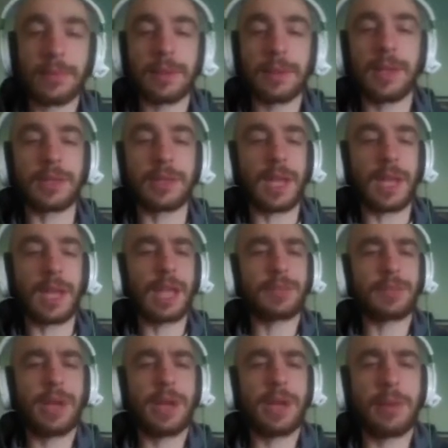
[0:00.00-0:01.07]
There was a
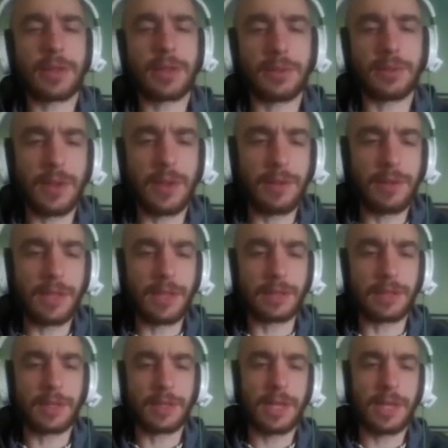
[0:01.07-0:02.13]
large power box with 5 lights
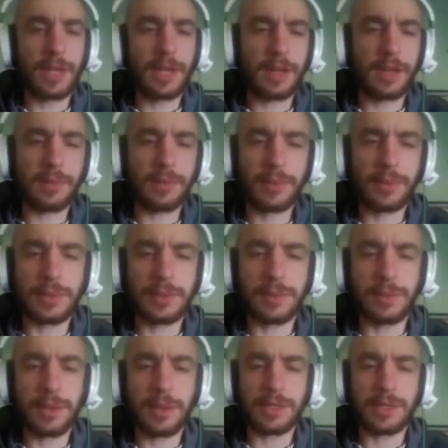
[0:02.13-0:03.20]
on it. Cables
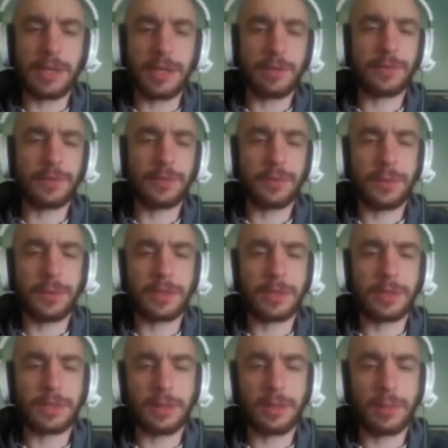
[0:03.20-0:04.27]
burst out through the
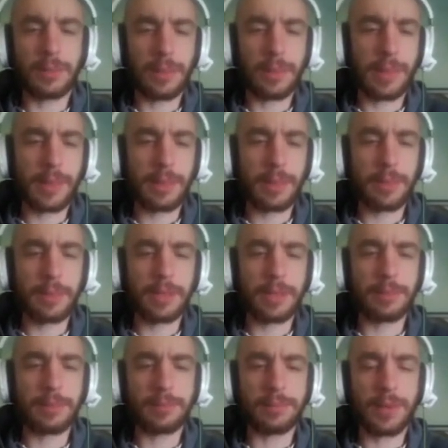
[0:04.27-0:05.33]
box.
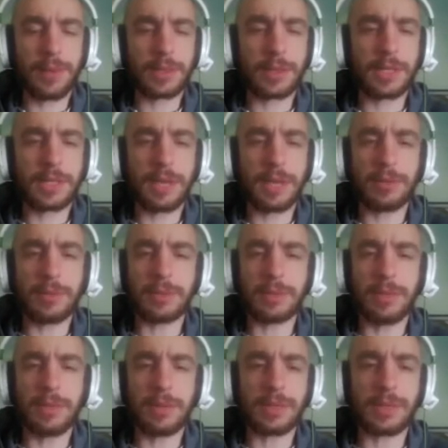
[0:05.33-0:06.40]
Box cables. The
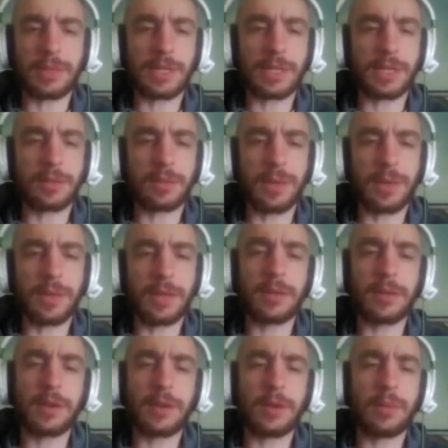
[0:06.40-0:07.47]
metal was starting to wear.
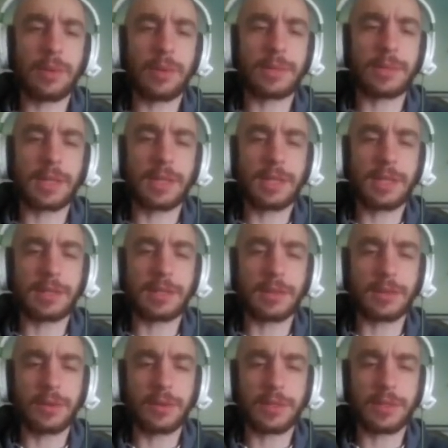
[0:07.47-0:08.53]
The cobwebs had collected in the
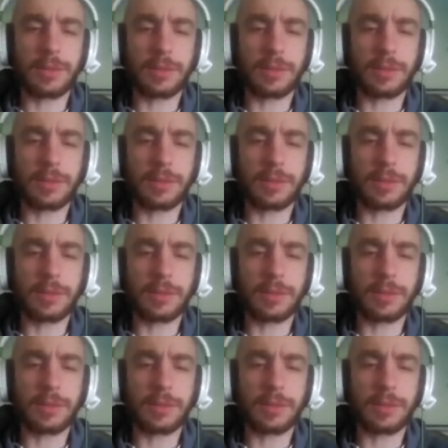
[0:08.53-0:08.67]
corners.